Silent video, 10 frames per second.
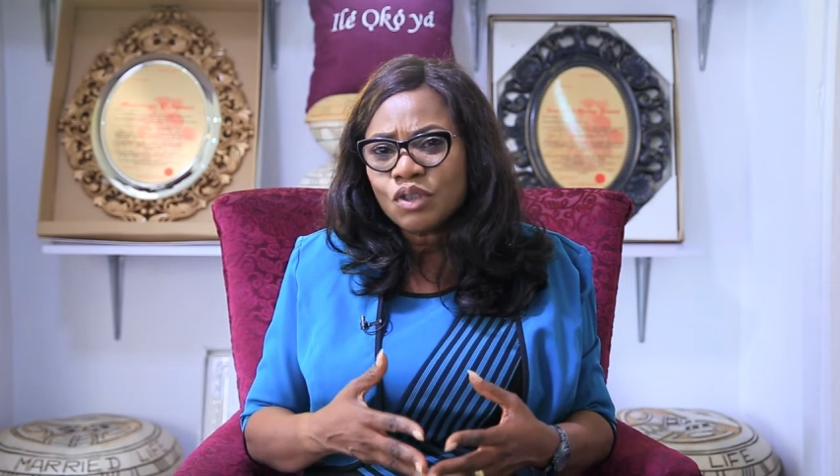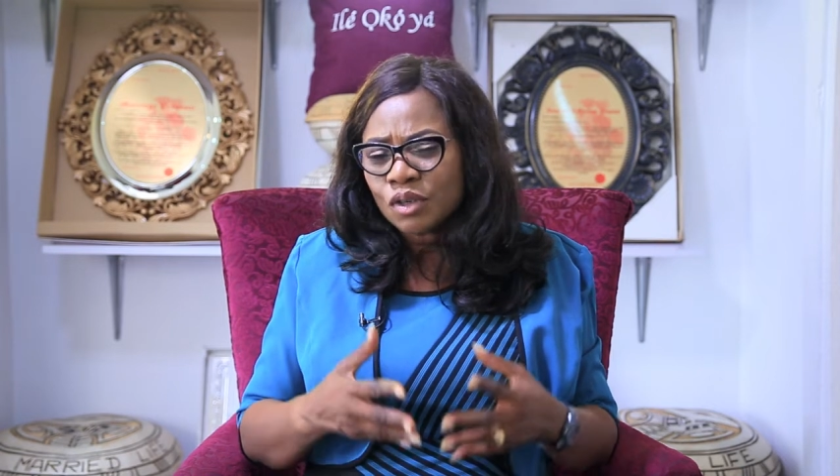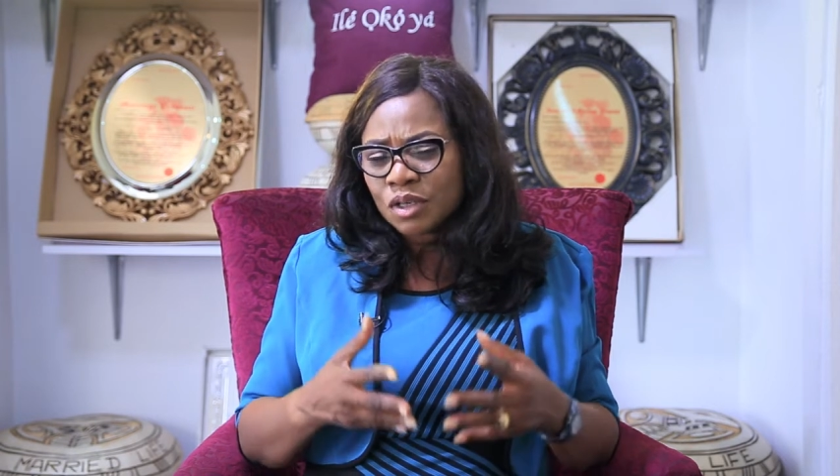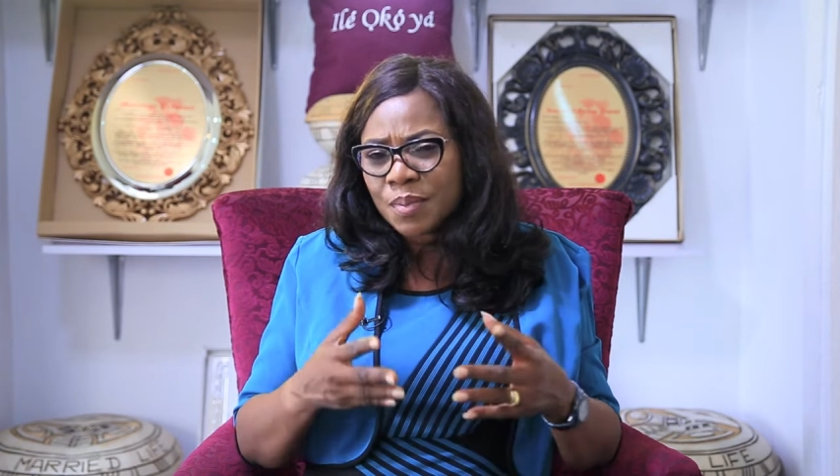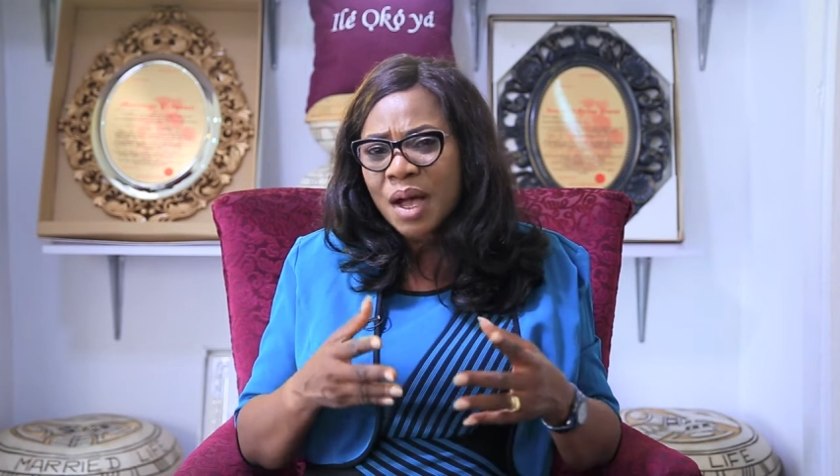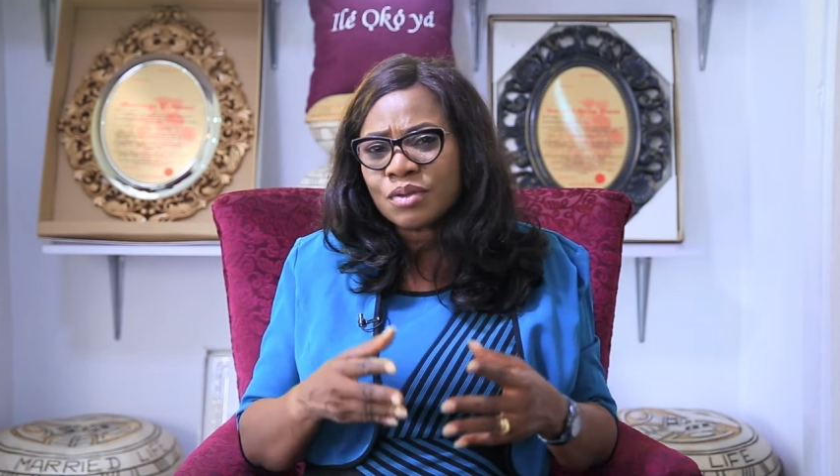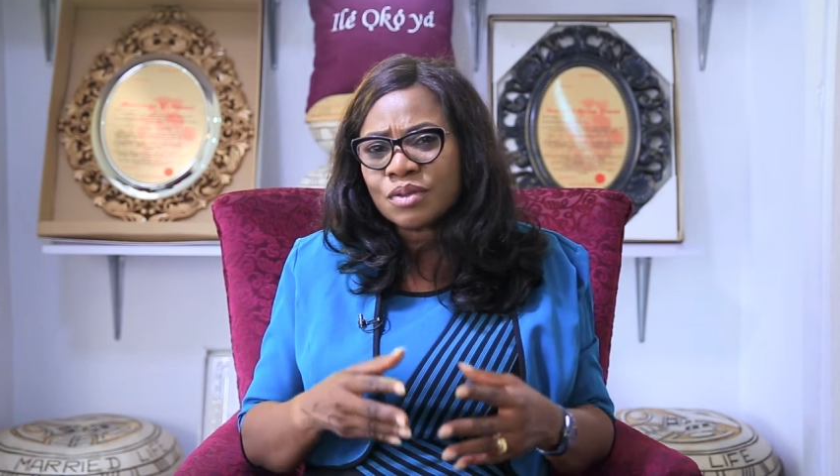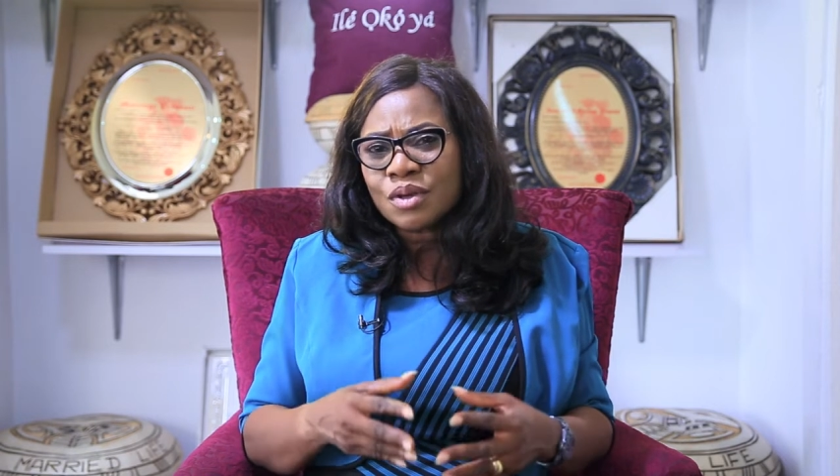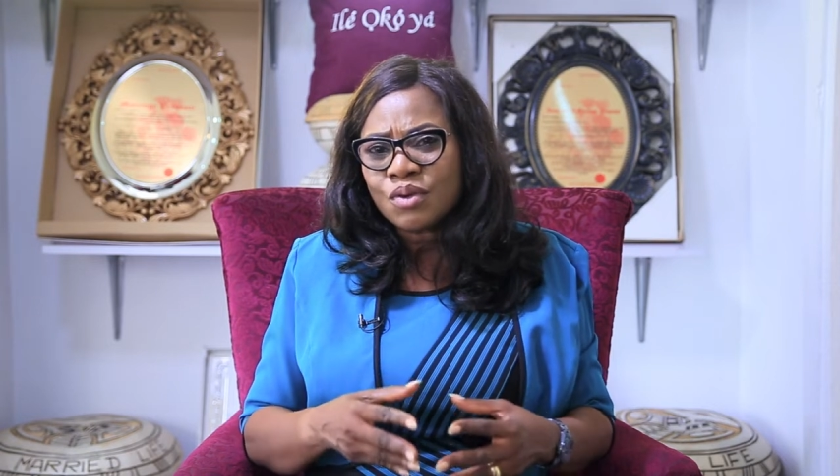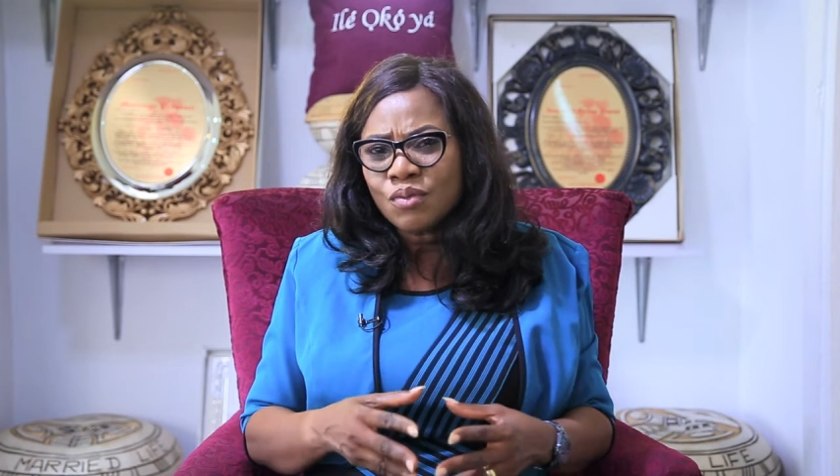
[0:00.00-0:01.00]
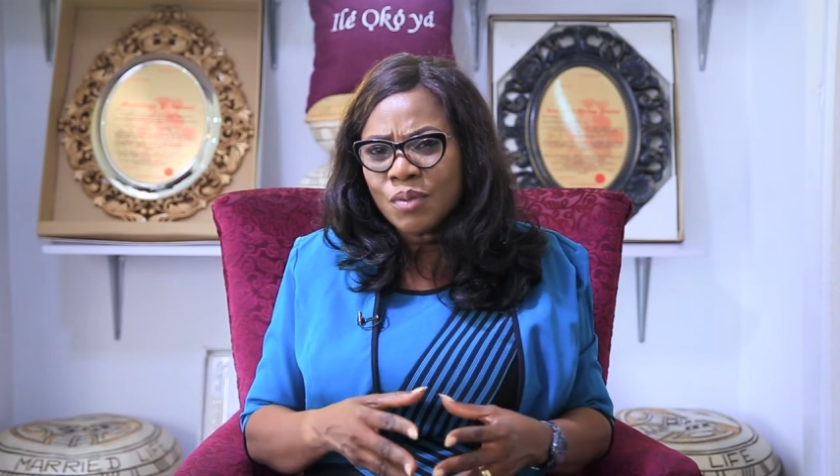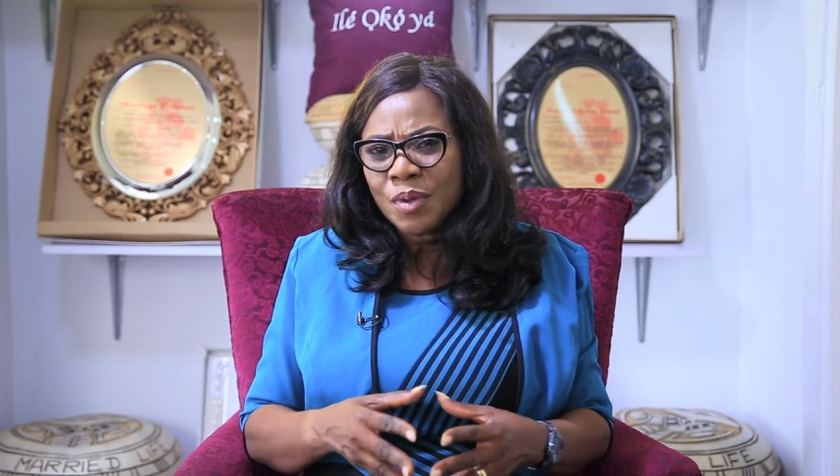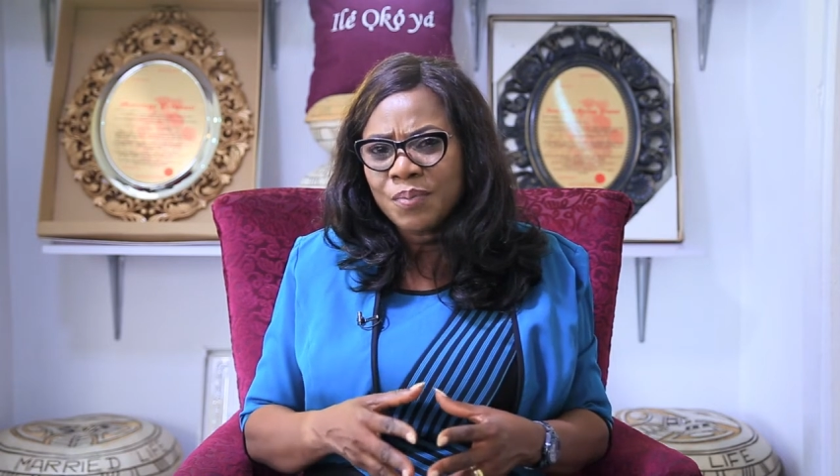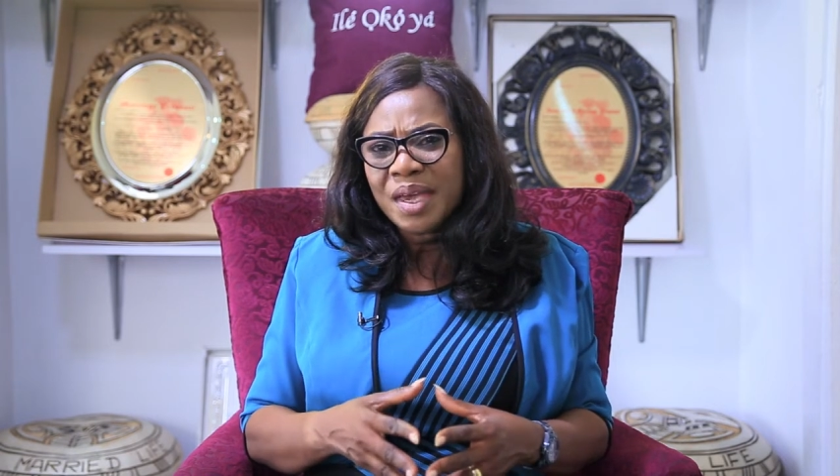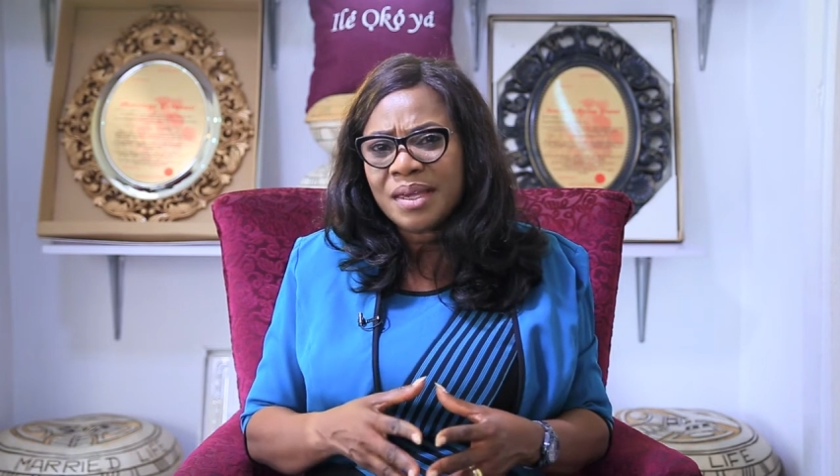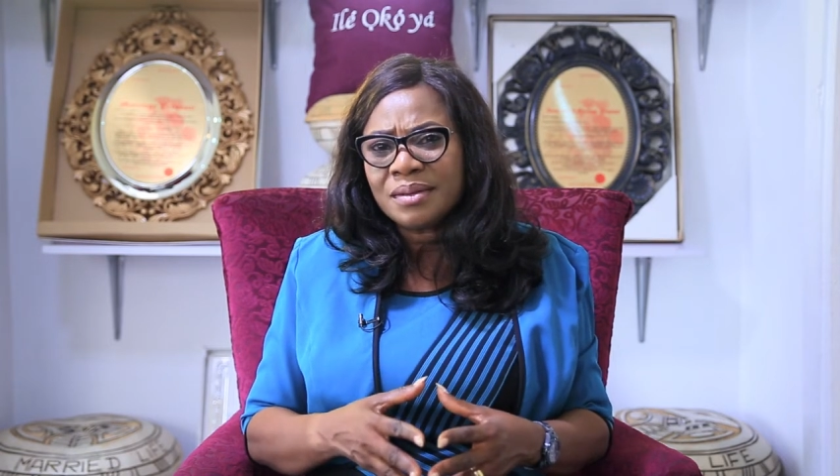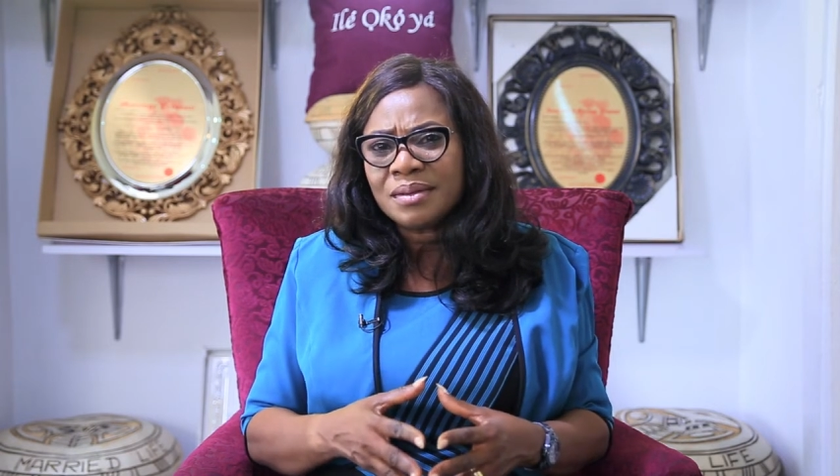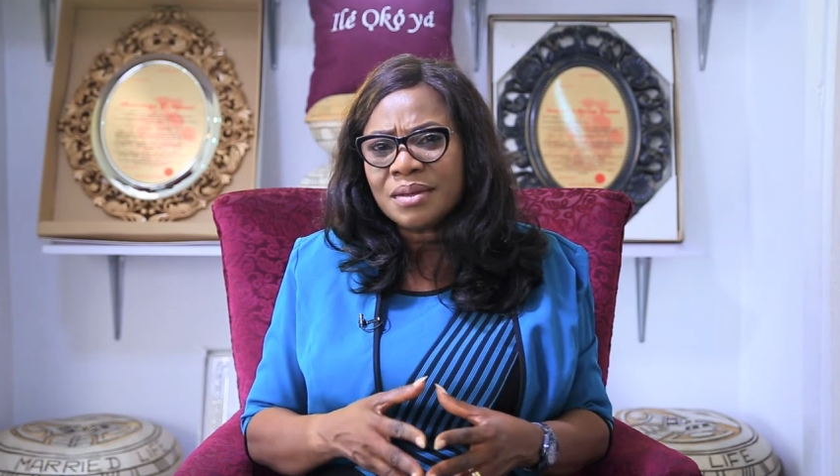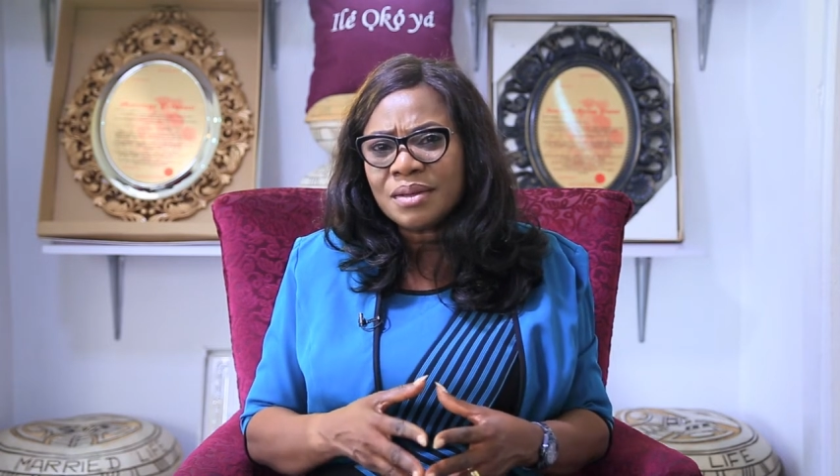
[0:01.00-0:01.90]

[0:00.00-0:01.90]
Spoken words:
Your spouse will be paying